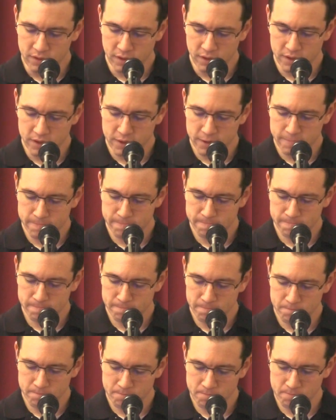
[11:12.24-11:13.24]

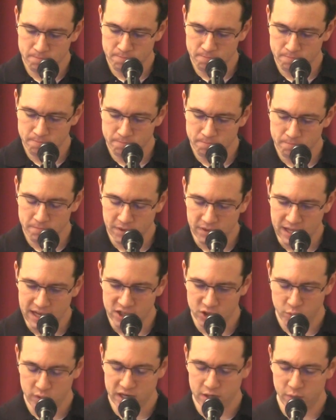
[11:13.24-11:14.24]
Um,
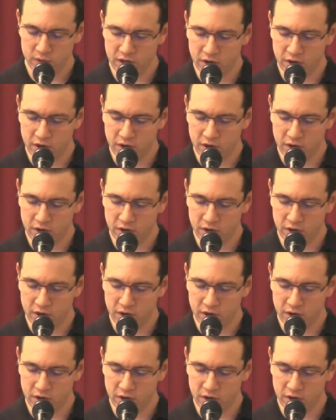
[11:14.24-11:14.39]
Last week,